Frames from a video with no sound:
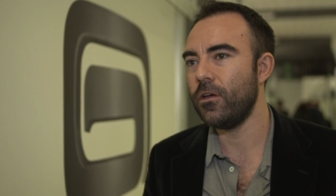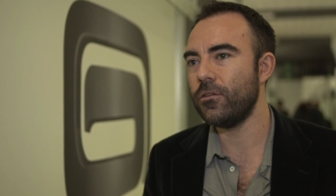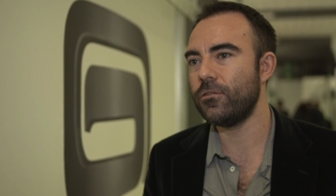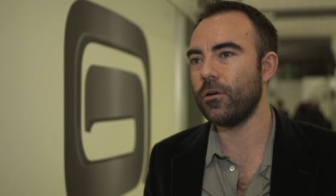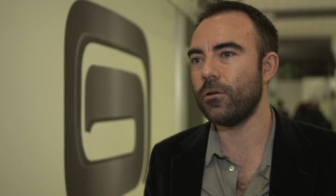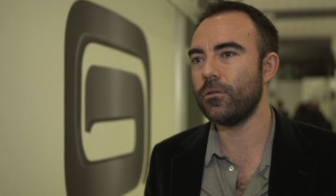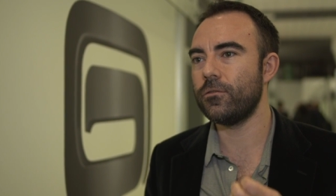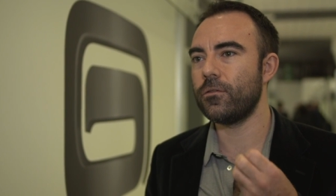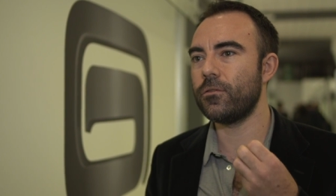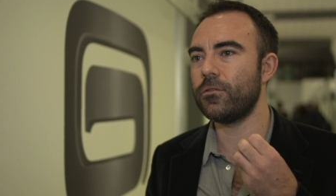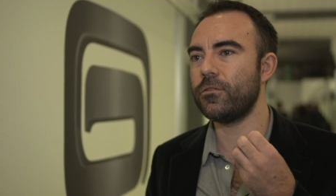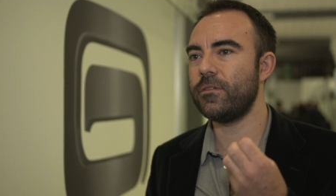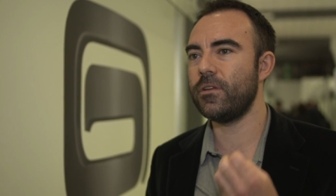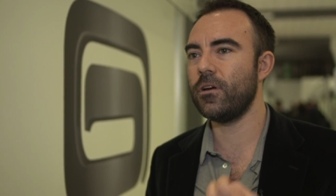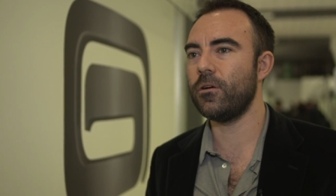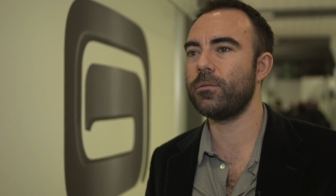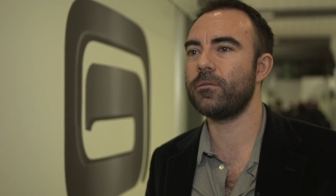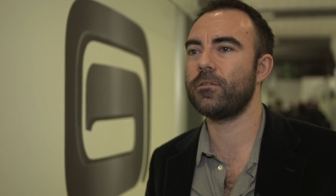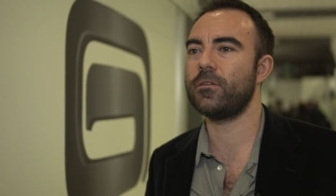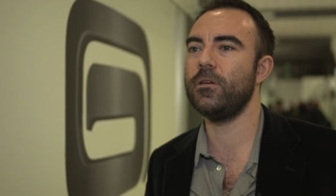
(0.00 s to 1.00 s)
So the
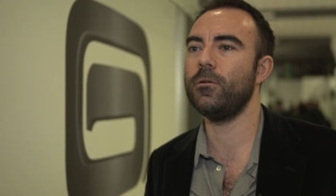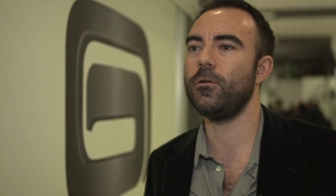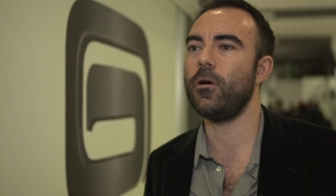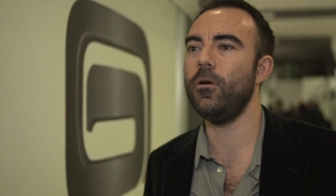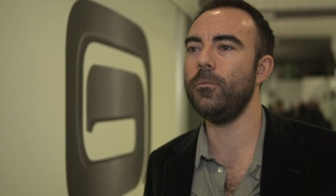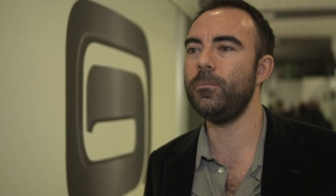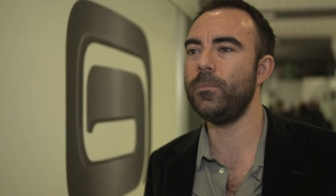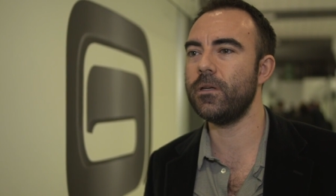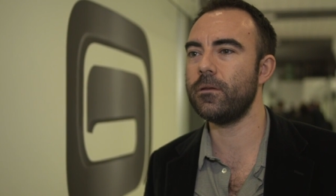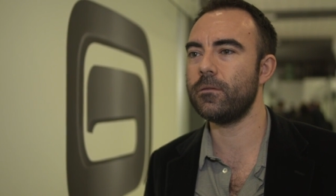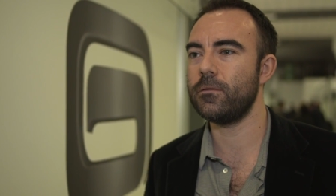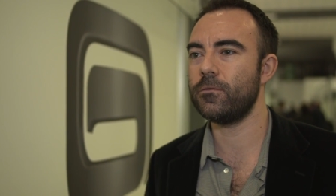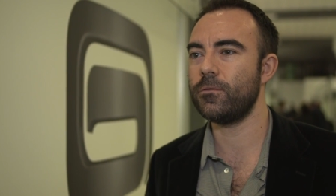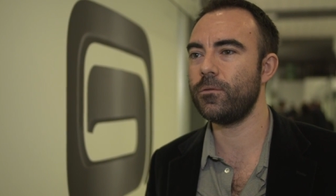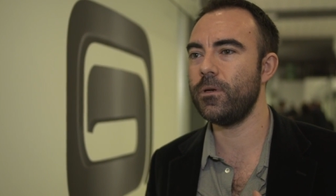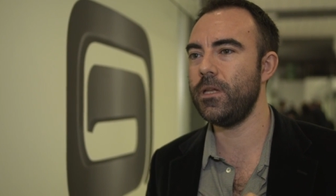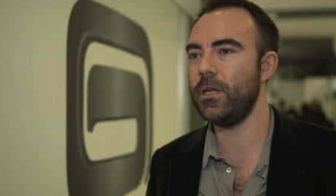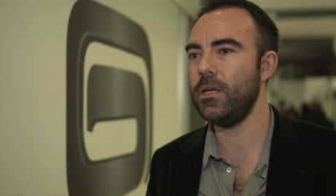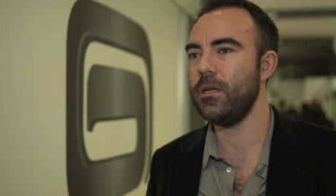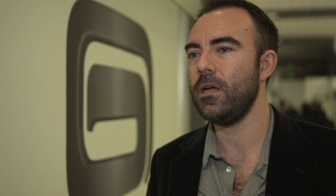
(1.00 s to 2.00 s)
stereoscopic
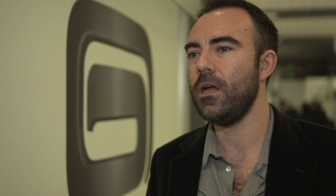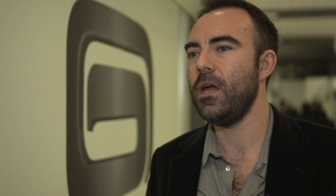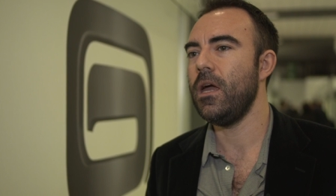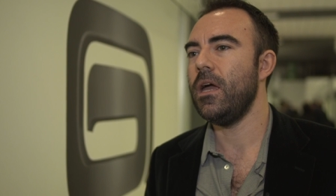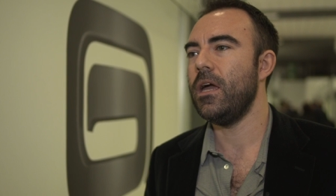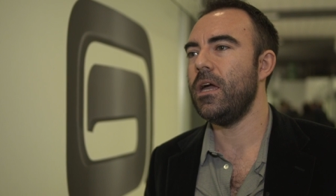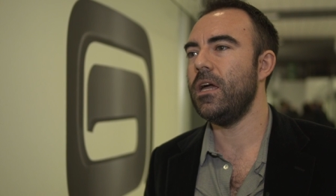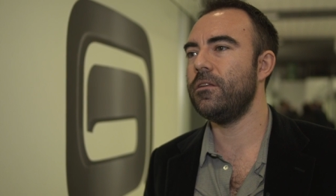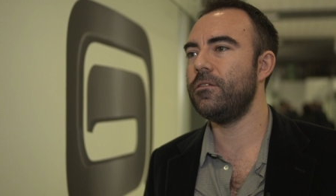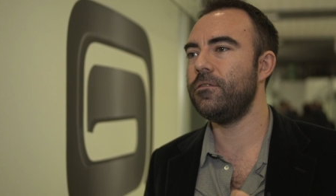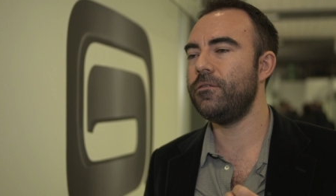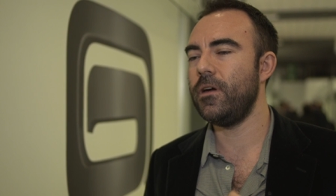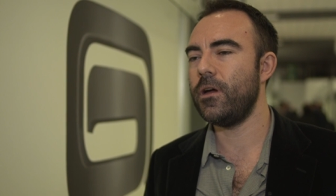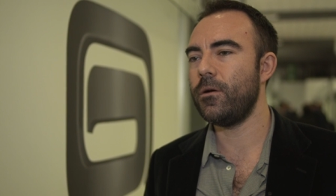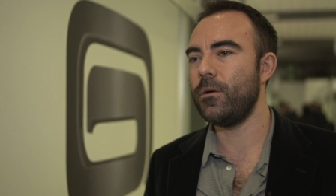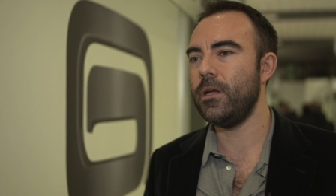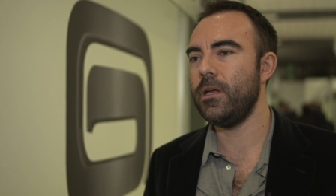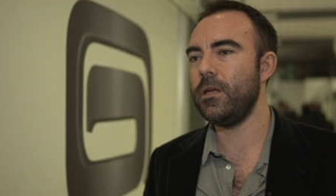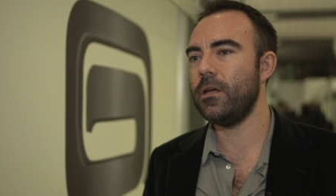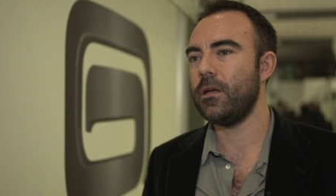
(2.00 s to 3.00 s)
3D is
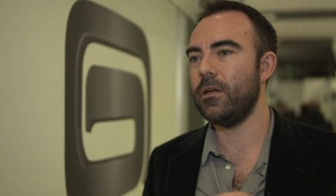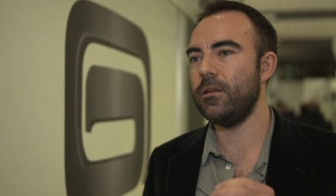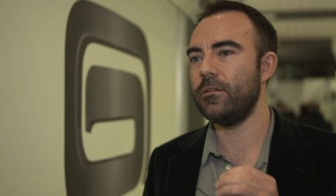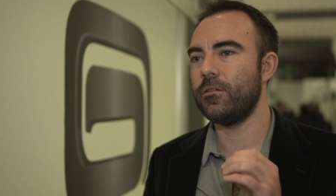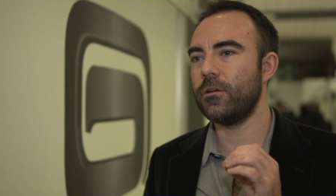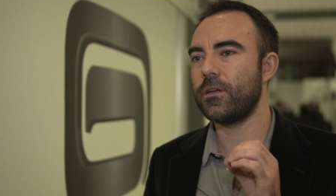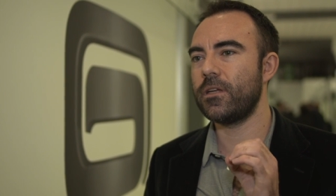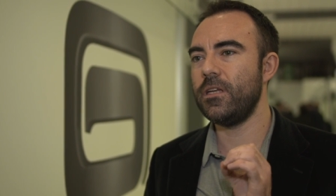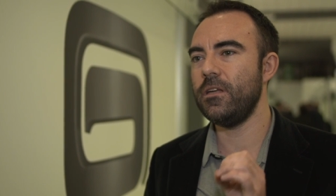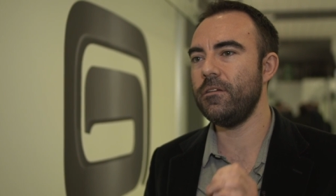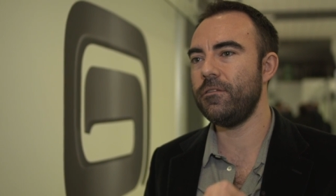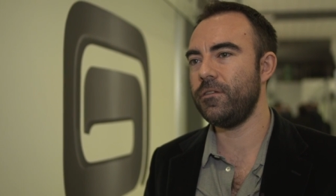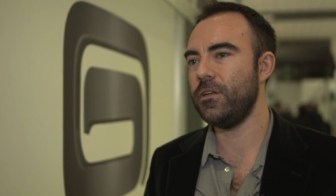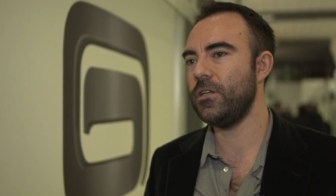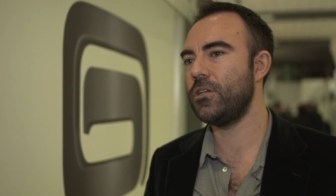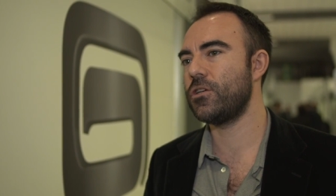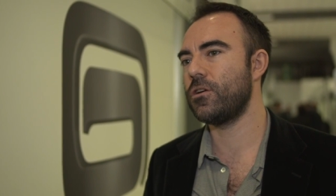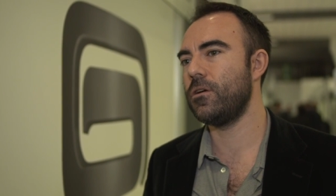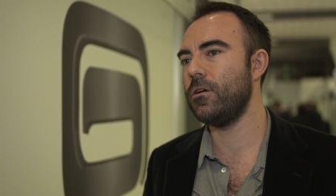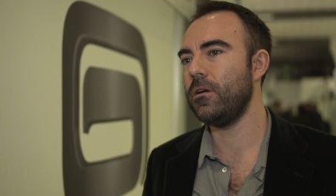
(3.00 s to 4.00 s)
very is a key
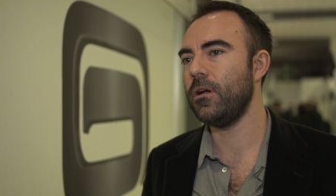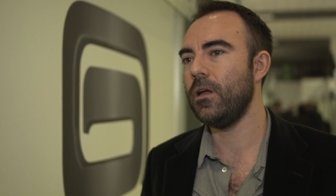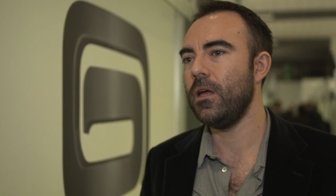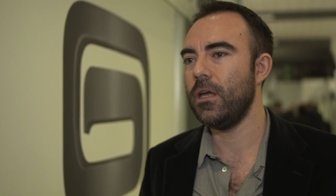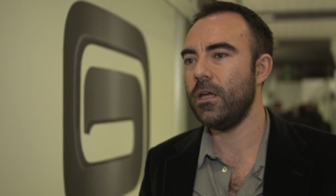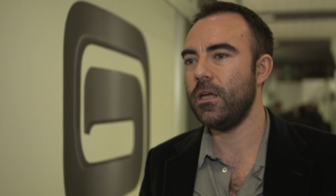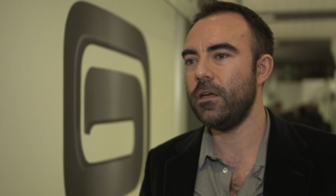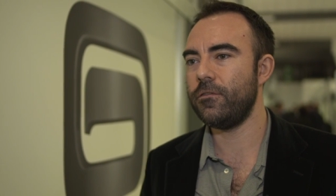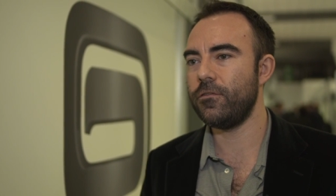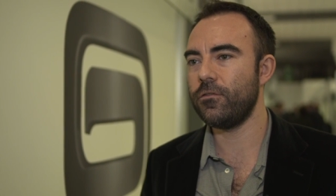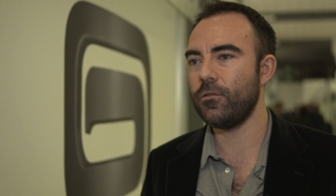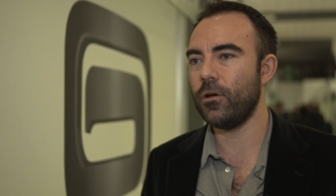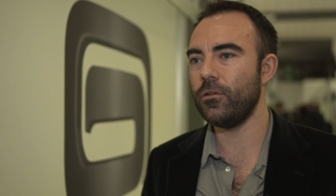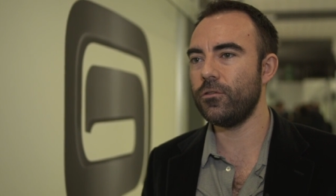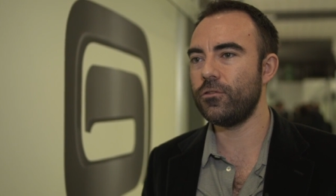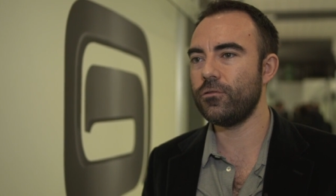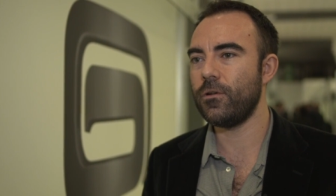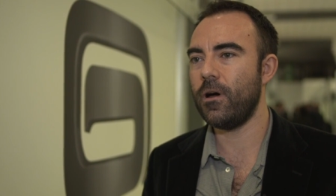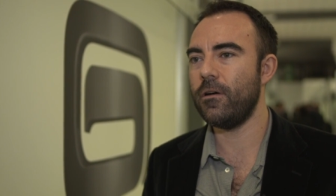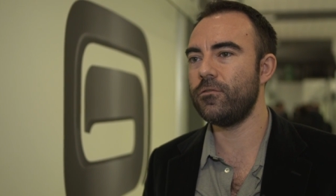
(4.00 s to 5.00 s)
feature if you
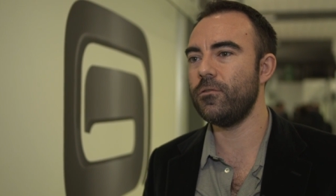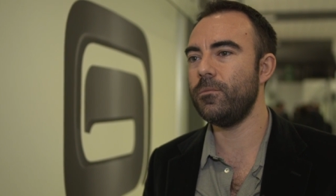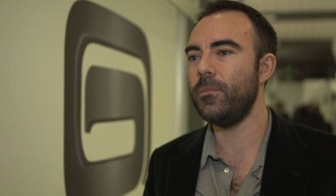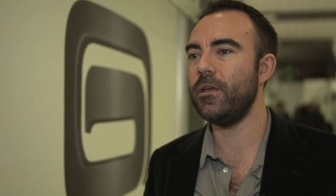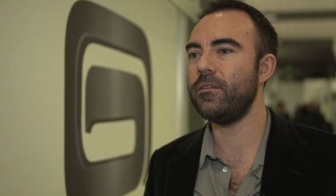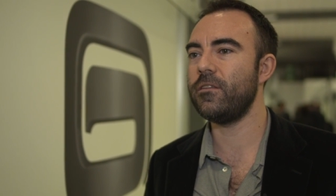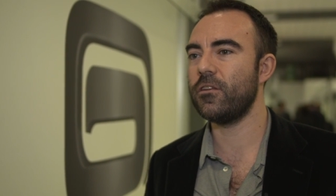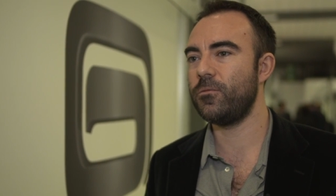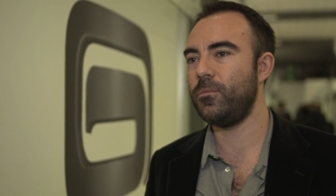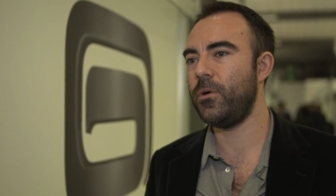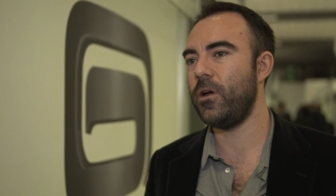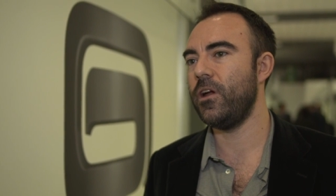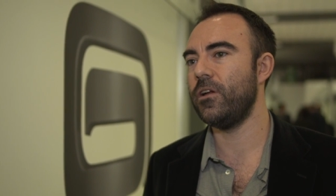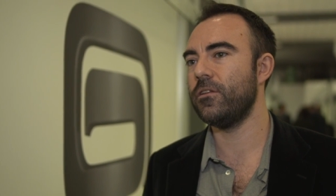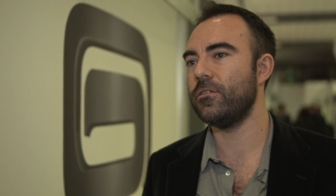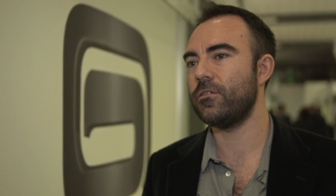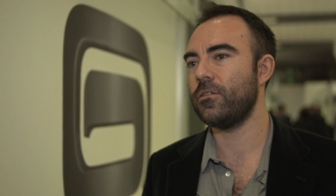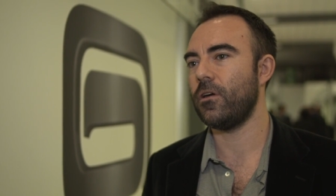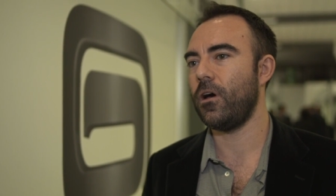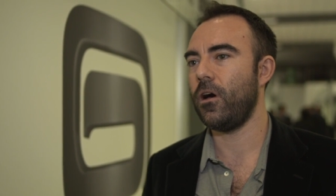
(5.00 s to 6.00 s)
want to have the best
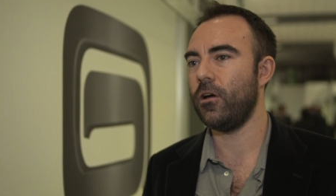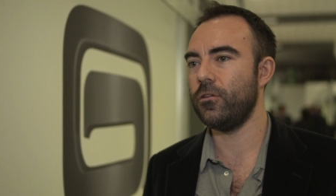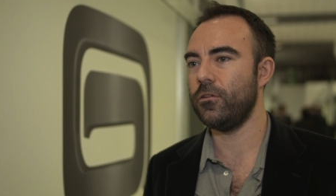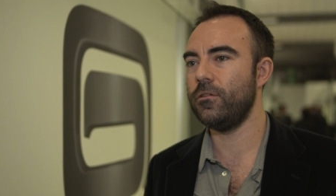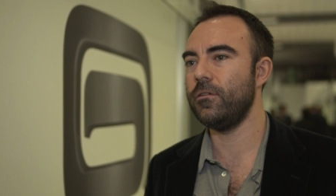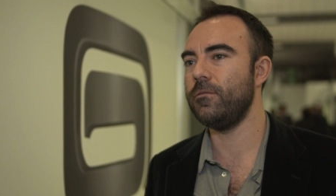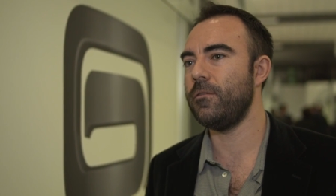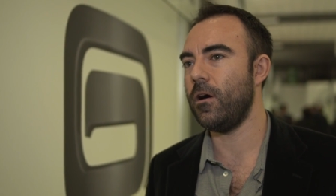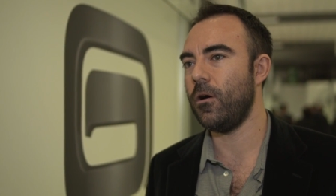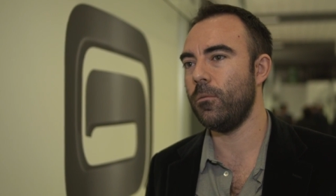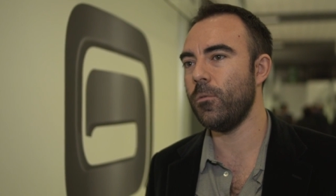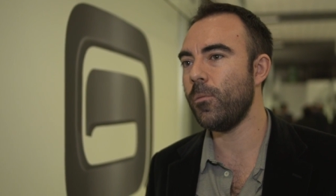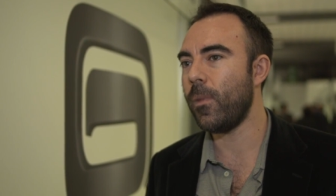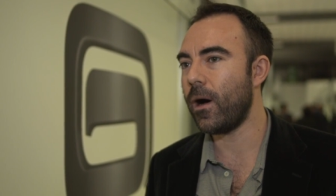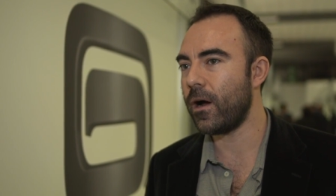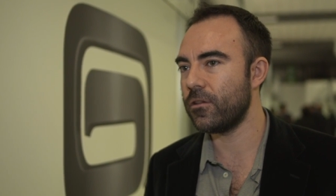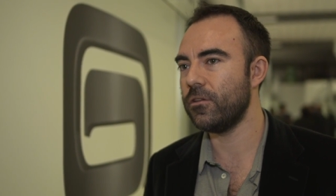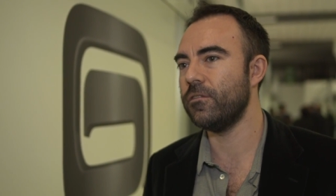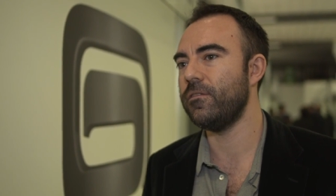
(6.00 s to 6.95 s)
experience on a, a mobile